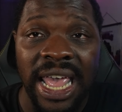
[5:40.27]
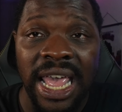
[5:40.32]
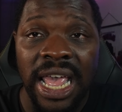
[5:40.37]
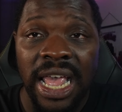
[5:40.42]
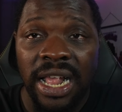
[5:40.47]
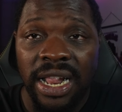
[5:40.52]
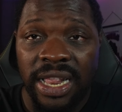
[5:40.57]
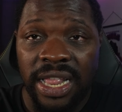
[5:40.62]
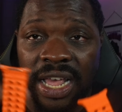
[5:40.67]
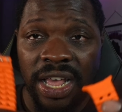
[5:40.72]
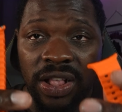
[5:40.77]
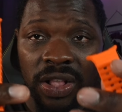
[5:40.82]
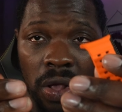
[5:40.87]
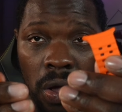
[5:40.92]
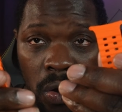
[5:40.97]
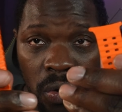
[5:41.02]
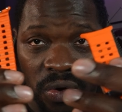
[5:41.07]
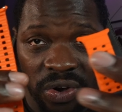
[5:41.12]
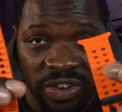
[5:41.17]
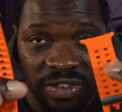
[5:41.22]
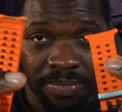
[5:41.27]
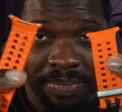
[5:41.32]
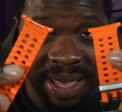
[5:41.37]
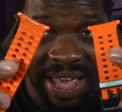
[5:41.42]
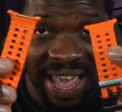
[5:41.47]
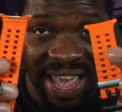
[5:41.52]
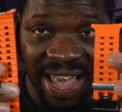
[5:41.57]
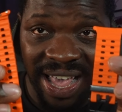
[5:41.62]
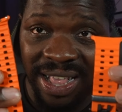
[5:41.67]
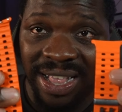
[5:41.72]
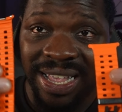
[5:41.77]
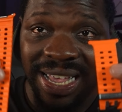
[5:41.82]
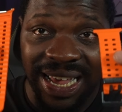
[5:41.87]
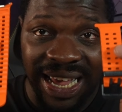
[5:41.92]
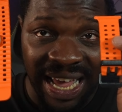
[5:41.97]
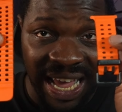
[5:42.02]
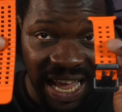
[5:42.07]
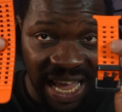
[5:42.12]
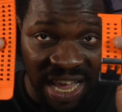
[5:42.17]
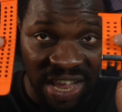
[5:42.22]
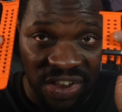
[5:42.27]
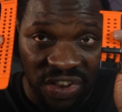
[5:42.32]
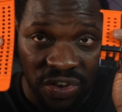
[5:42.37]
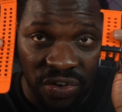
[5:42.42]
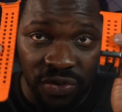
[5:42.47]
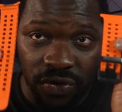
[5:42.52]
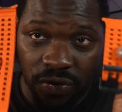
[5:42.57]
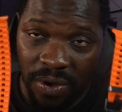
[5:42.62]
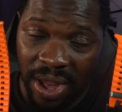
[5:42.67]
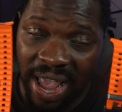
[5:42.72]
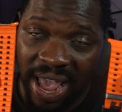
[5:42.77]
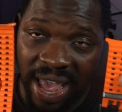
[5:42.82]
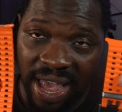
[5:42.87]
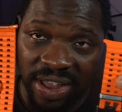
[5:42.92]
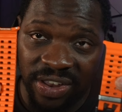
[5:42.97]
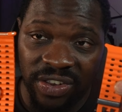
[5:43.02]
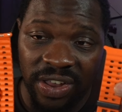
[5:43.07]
This orange band is trash.